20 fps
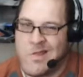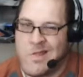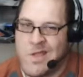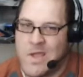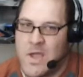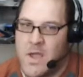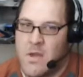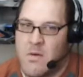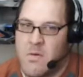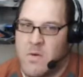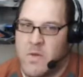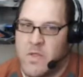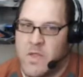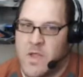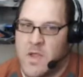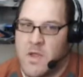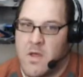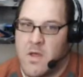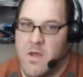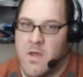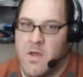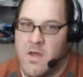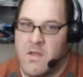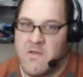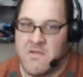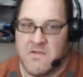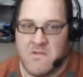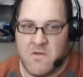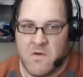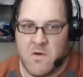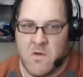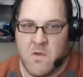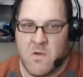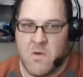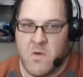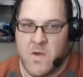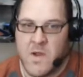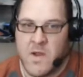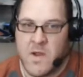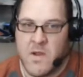can't remember the
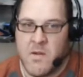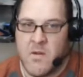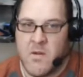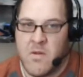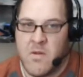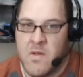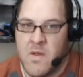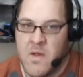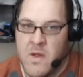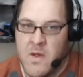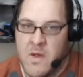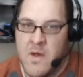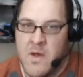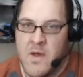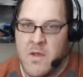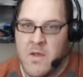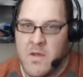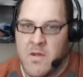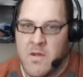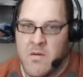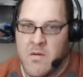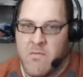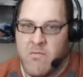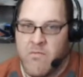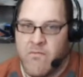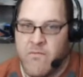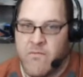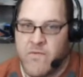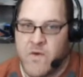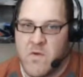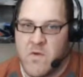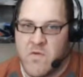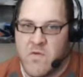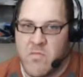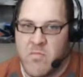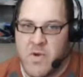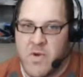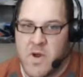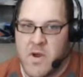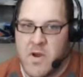sirloin frozen
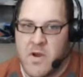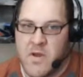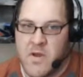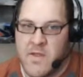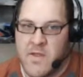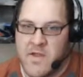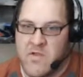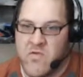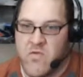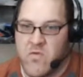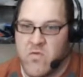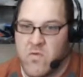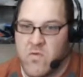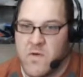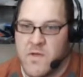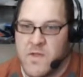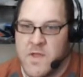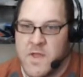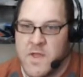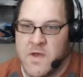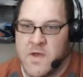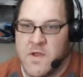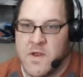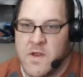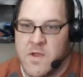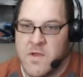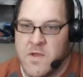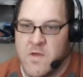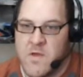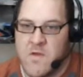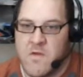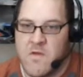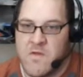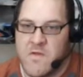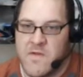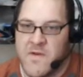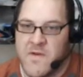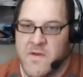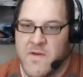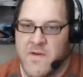burger. That's really good.
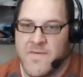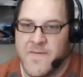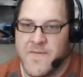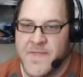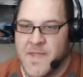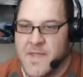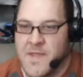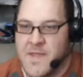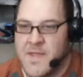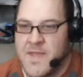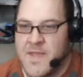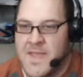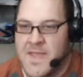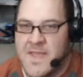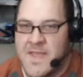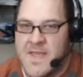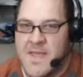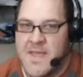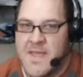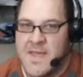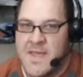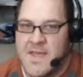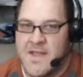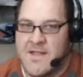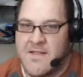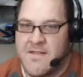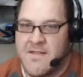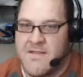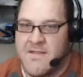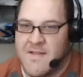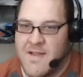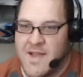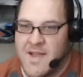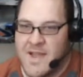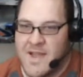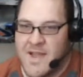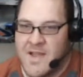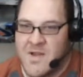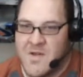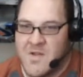So I
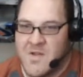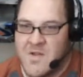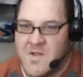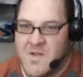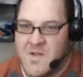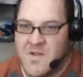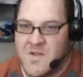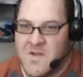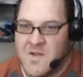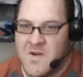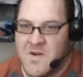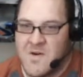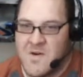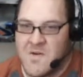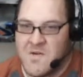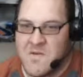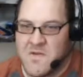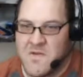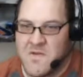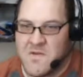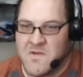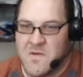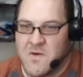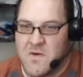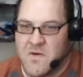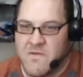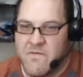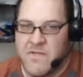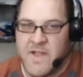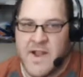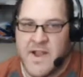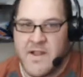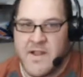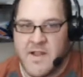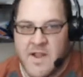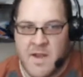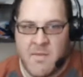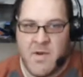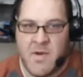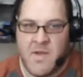gotta go to the grocery store. Flight
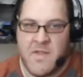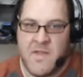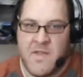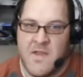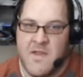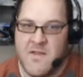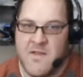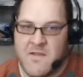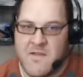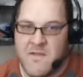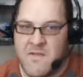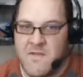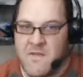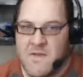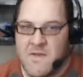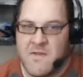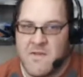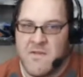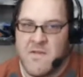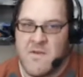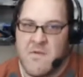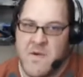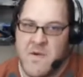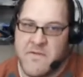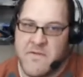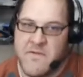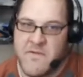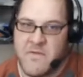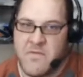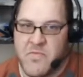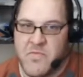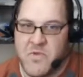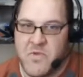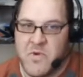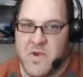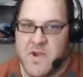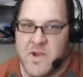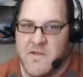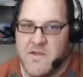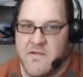time on this is anywhere from
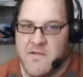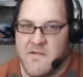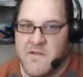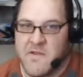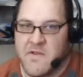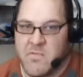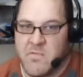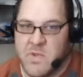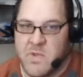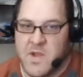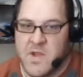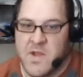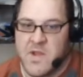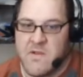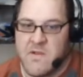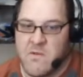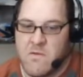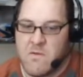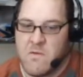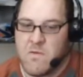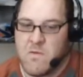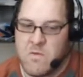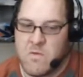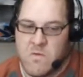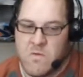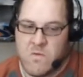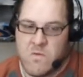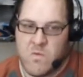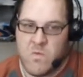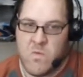3 to 6 minutes.